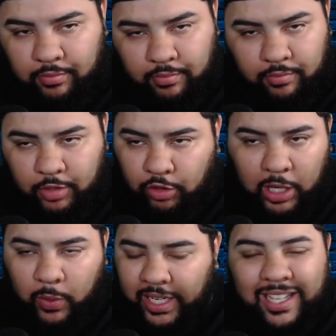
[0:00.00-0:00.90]
the right
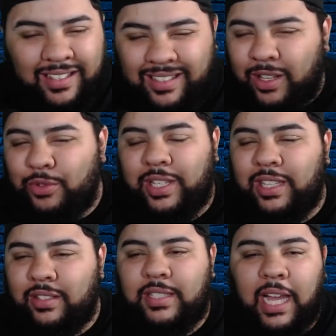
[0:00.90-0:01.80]
way. Either no
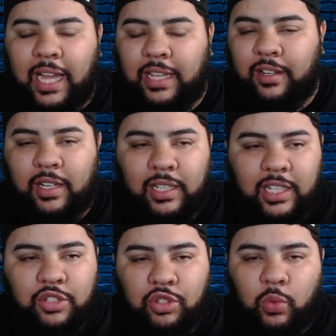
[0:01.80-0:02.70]
either side. They're gonna
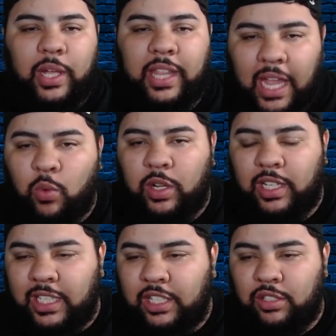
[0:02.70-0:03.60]
lead you the way they wanna
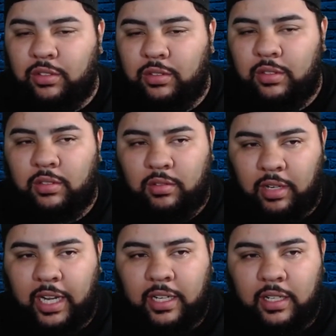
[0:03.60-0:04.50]
lead you.
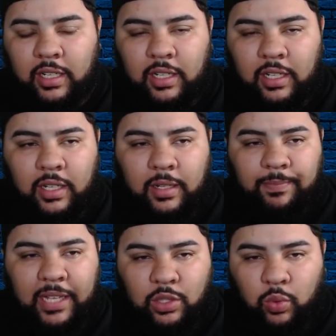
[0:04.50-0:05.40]
Right?
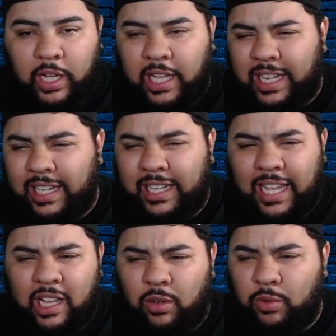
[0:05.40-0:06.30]
That's why like
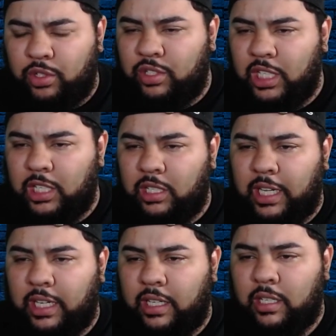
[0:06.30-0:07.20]
now when you seen
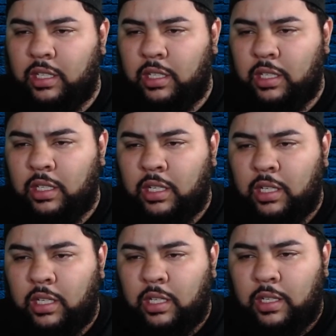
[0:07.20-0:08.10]
like
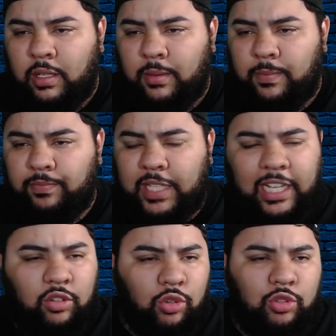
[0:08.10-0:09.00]

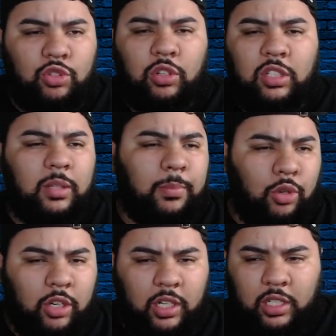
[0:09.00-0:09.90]
Ted Cruz going to the
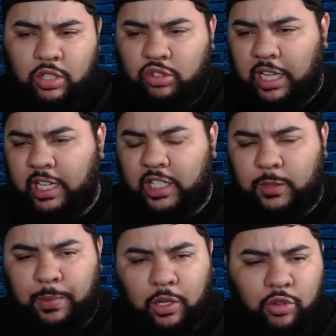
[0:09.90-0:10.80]
border to try to
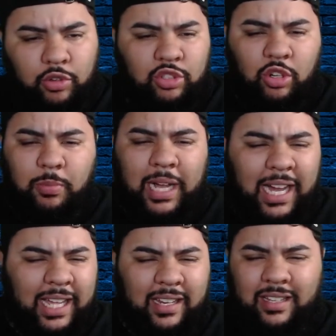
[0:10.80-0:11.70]
expose Joe
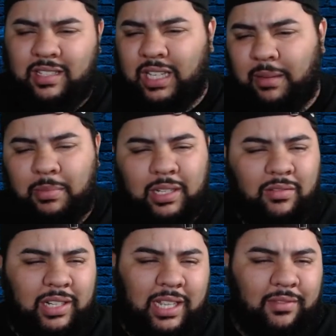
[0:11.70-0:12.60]
Biden. It's like, but
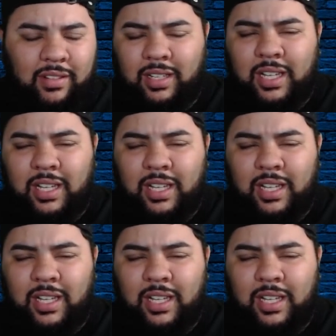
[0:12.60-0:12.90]
whenever